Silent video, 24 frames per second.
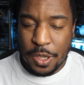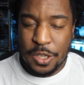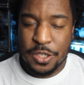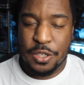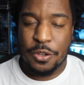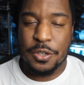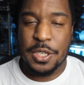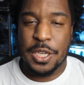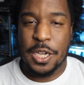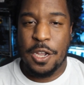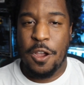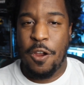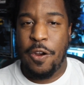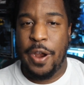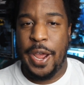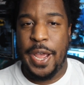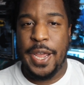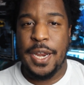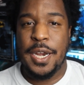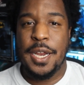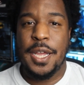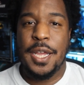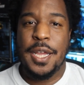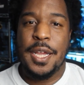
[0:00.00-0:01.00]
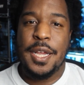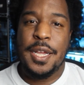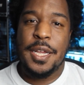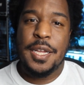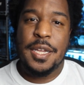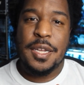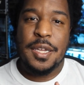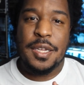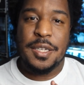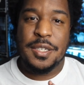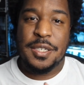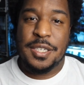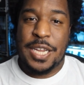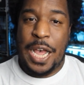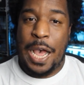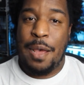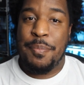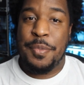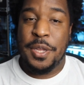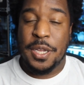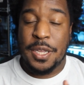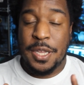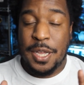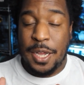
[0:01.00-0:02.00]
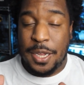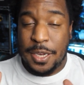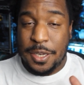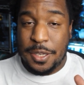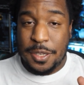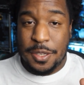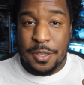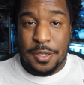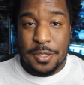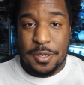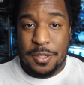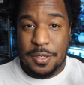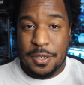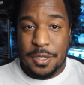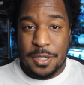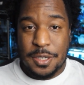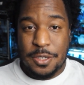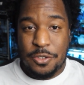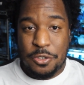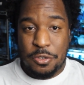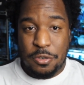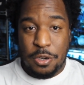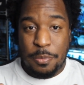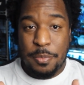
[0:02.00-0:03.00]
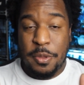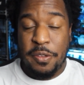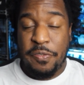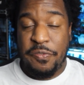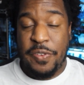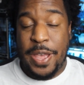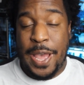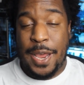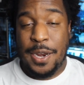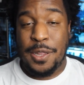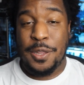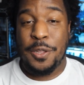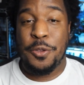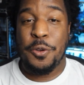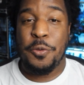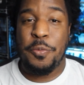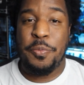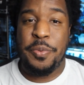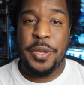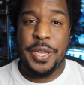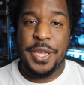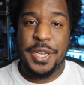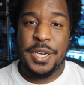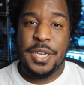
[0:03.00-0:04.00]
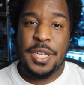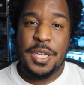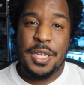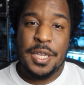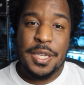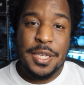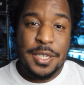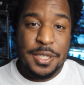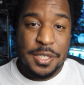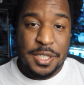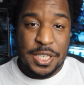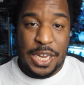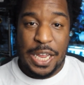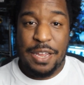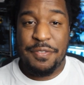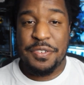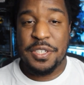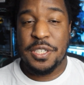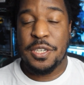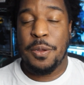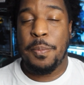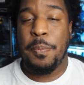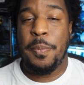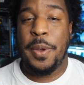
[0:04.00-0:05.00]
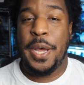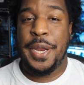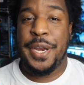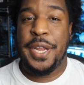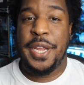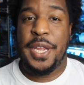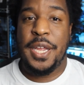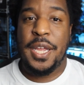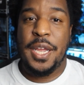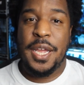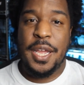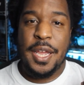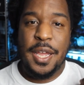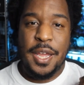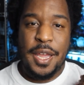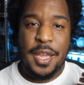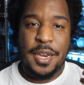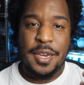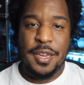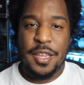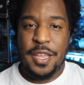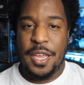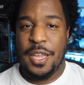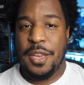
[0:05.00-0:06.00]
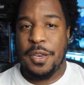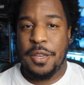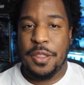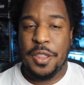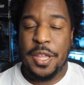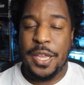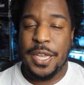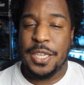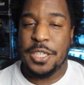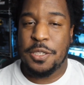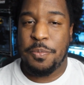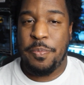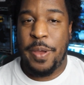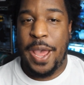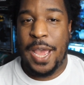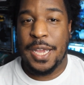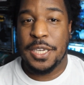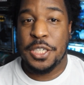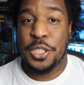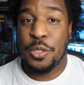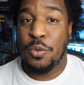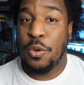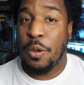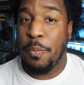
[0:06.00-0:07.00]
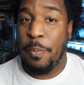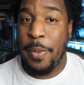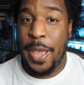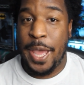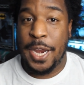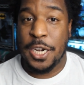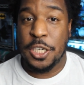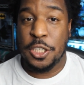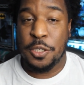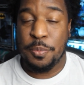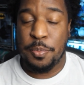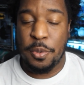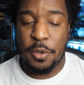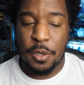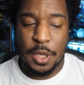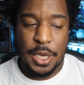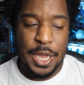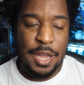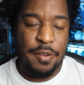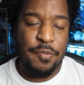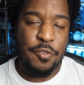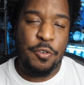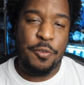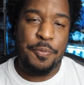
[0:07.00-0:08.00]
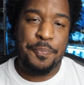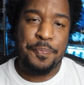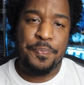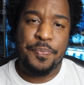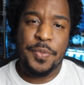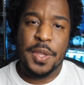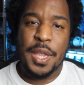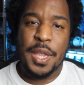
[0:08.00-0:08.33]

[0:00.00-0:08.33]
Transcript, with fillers: So I was like, all right, it's time to cut, trim the fat a little bit, save some money, and get things back to a manageable level.